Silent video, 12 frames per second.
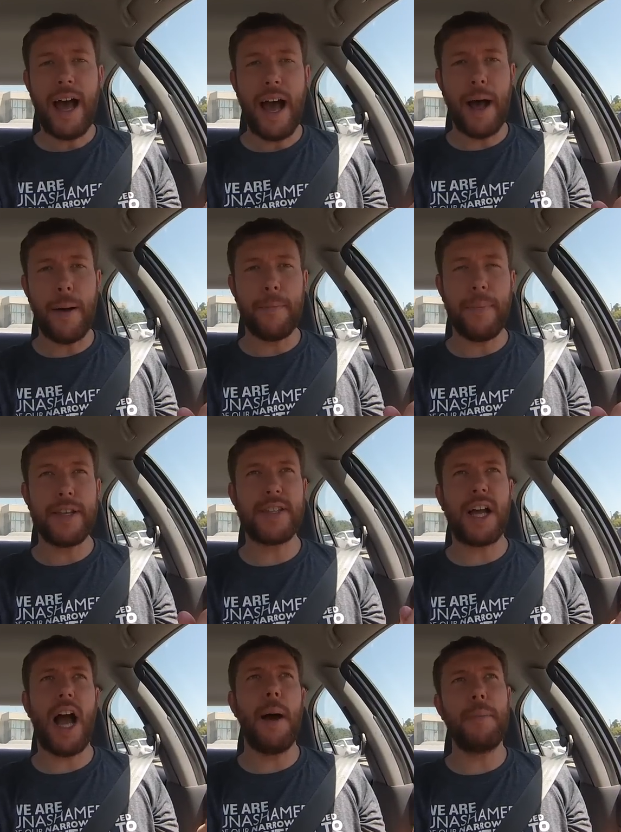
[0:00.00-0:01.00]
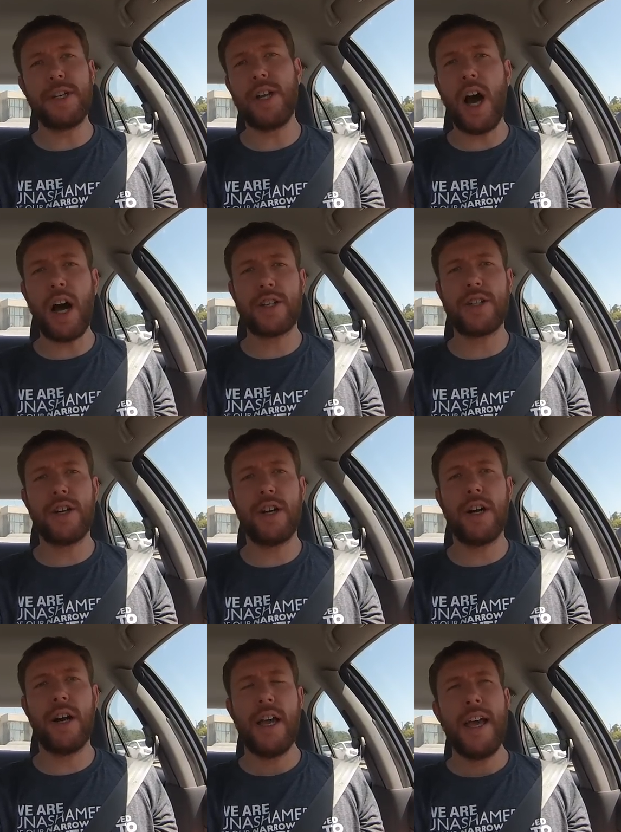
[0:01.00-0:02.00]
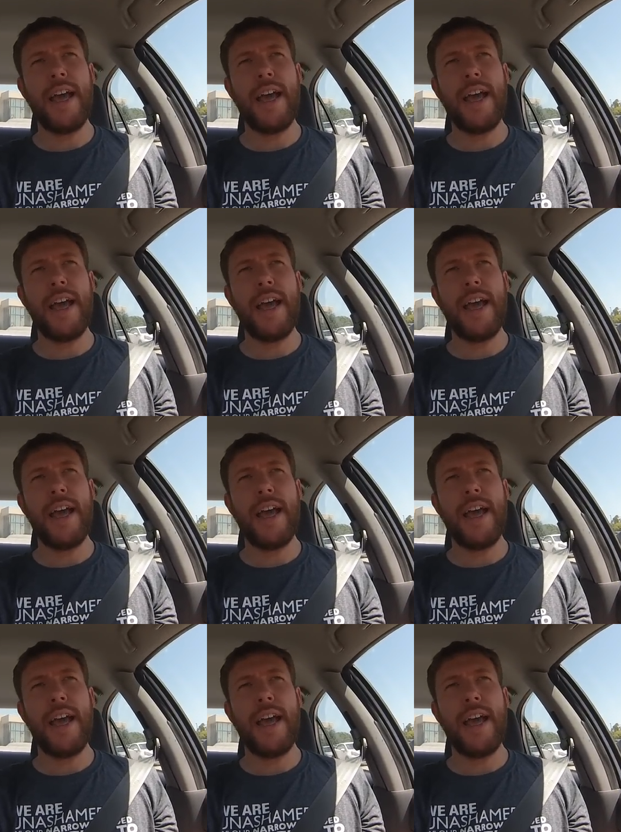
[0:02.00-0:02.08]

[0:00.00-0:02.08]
Um, but he's like, "I'm a doctor,